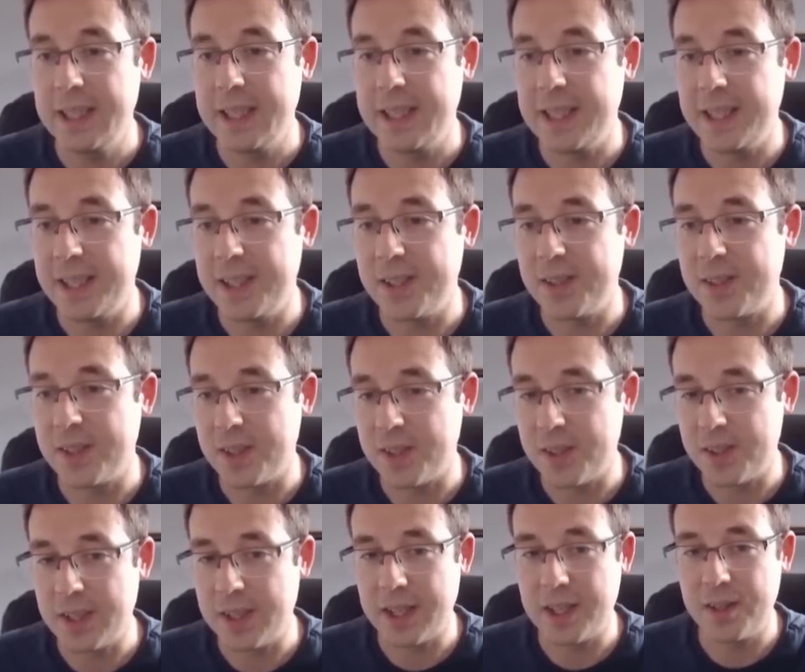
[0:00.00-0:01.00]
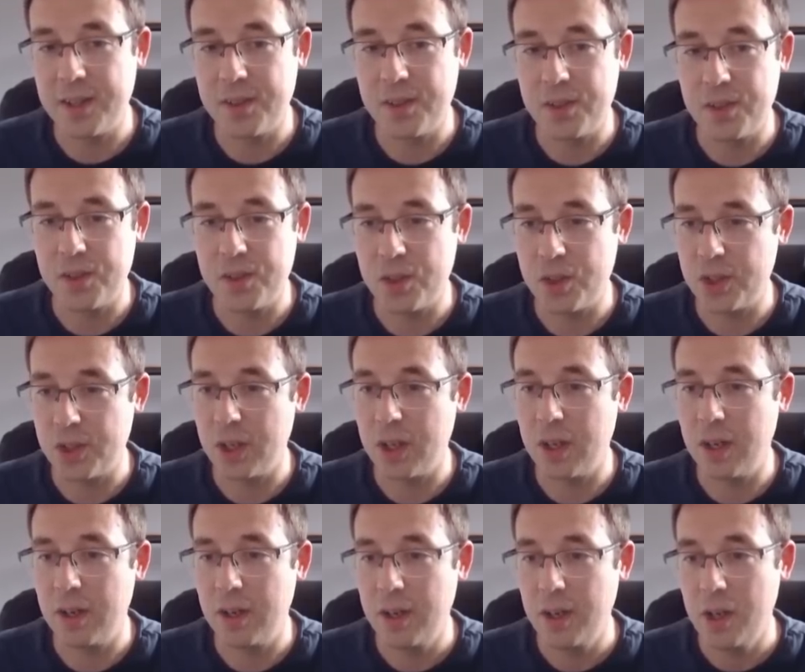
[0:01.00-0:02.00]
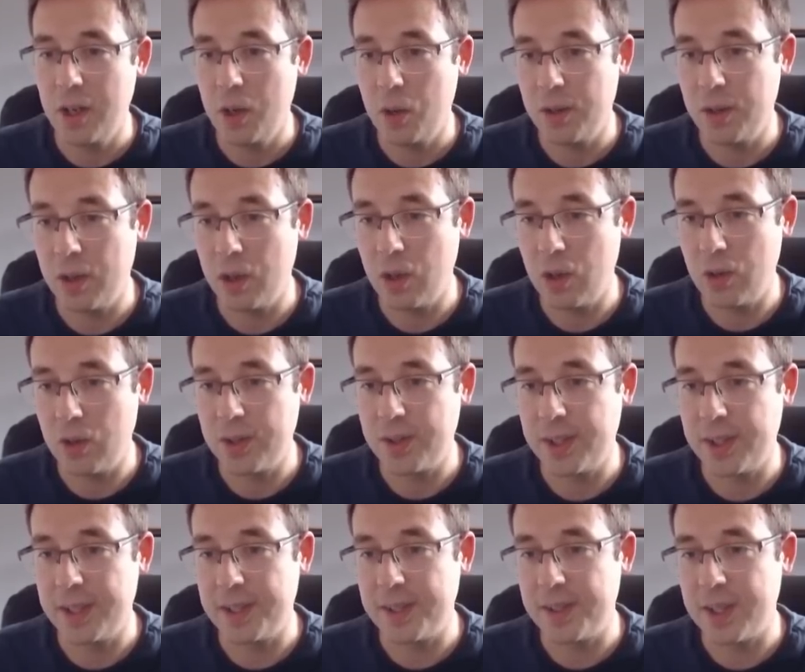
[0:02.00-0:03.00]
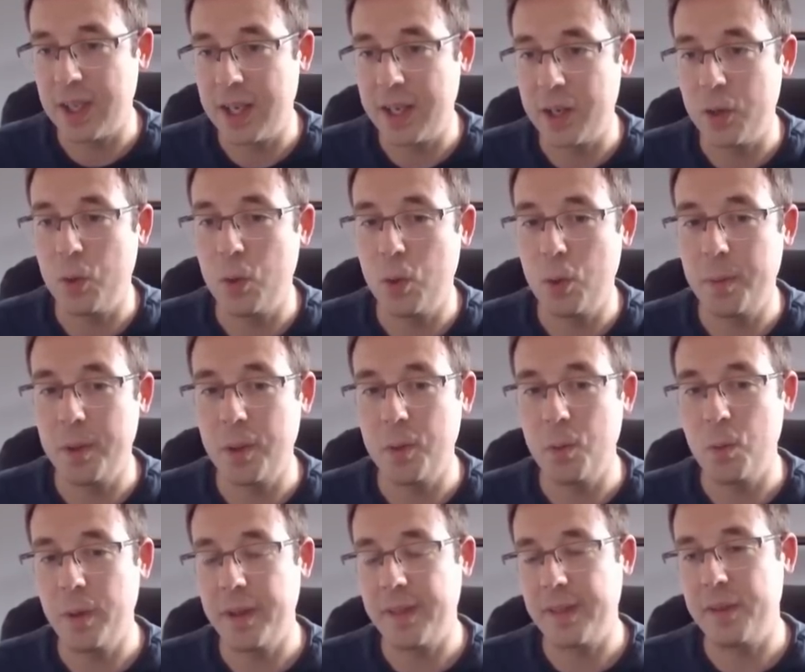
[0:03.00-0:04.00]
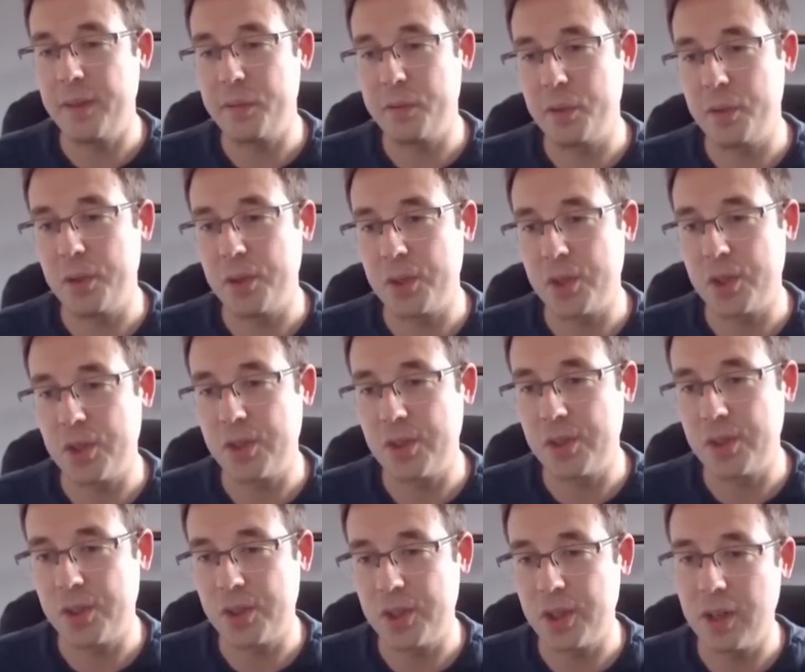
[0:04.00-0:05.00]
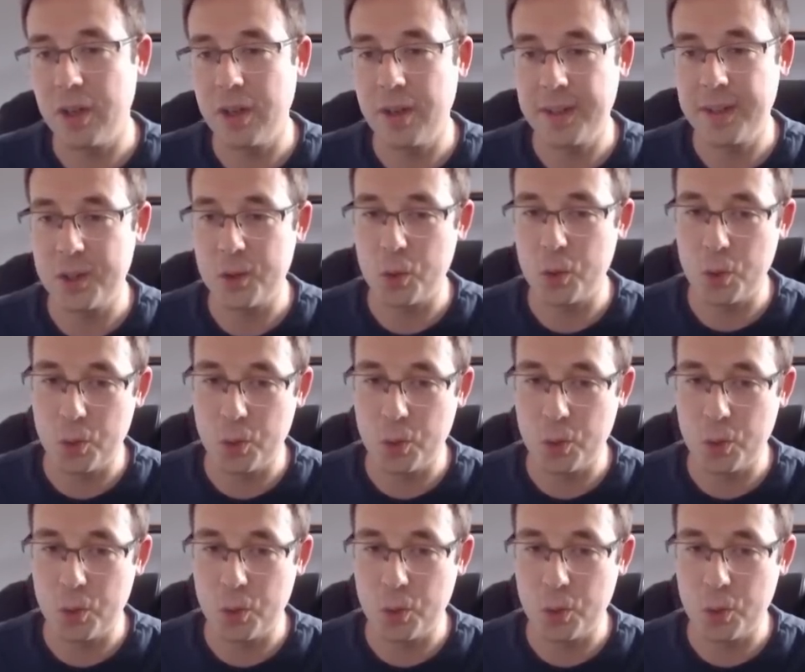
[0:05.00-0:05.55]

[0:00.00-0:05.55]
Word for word: is a second star locked in a tight orbit with the first star that's